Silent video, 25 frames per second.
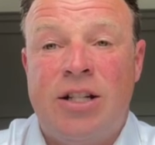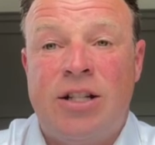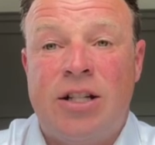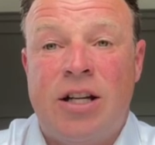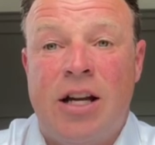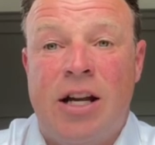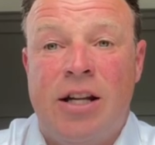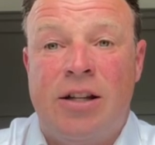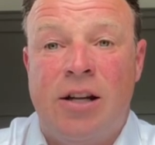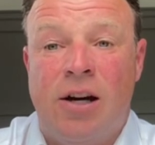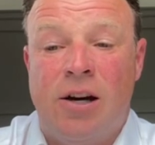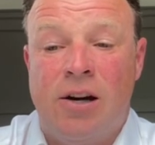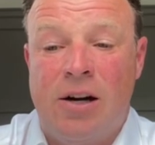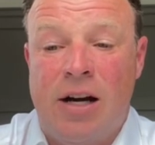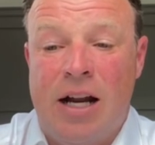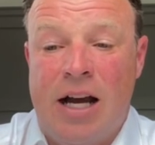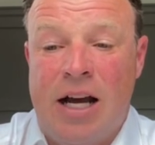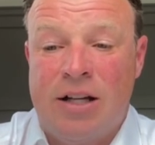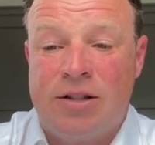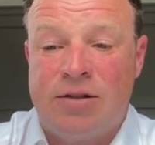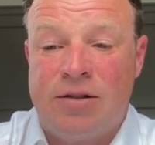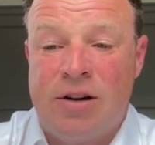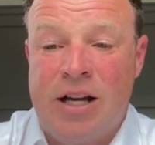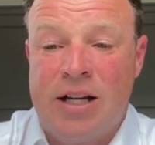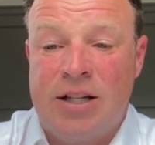third
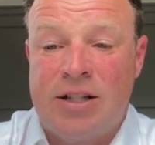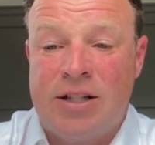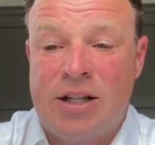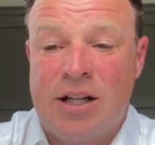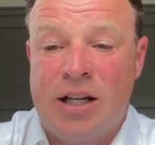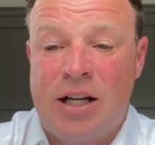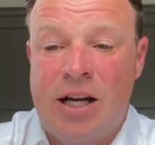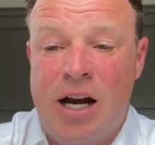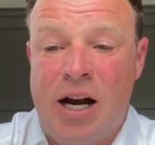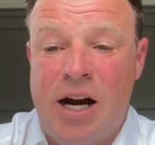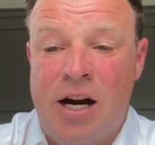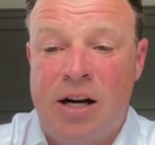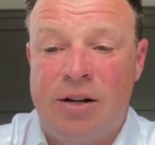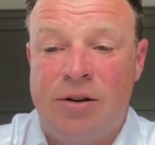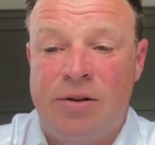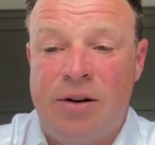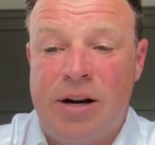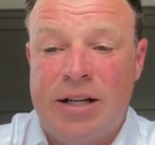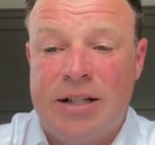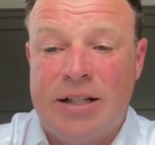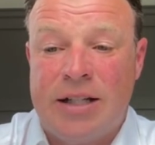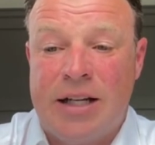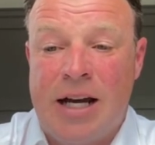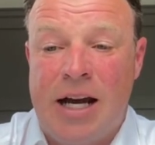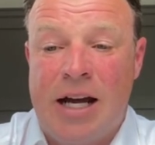last race in the card, the
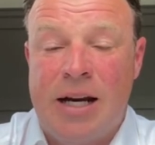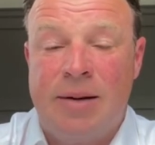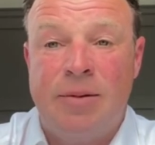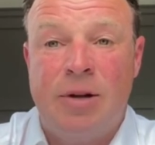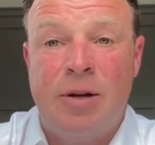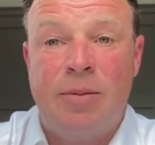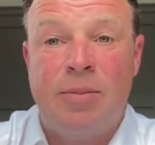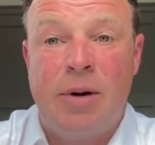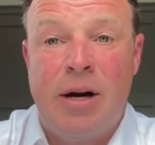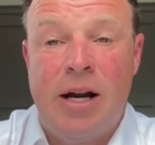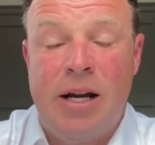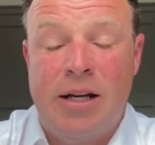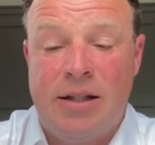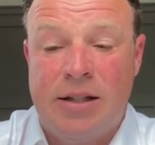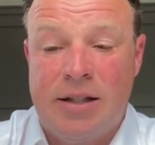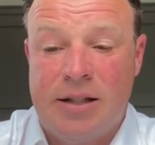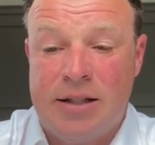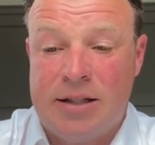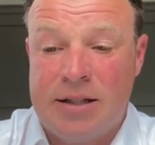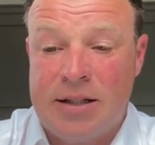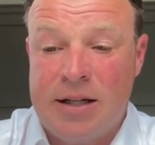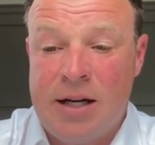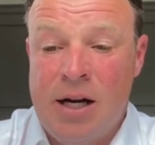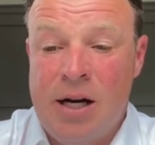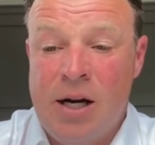Race Academy
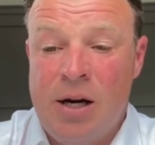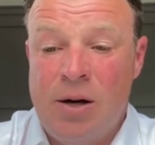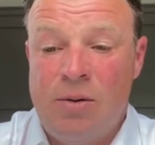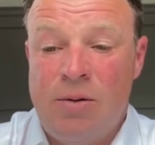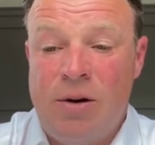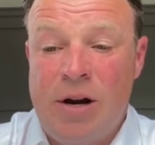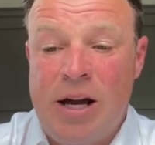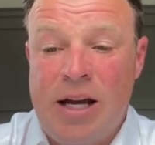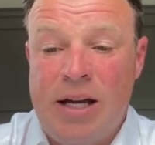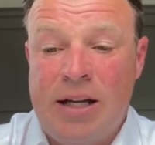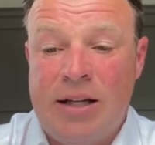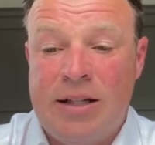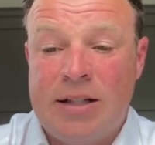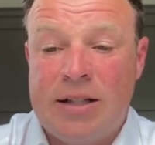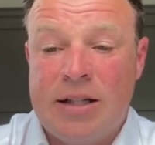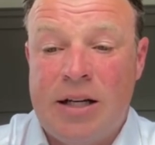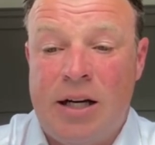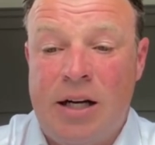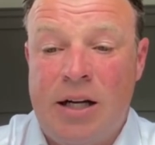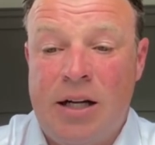Apprentice race.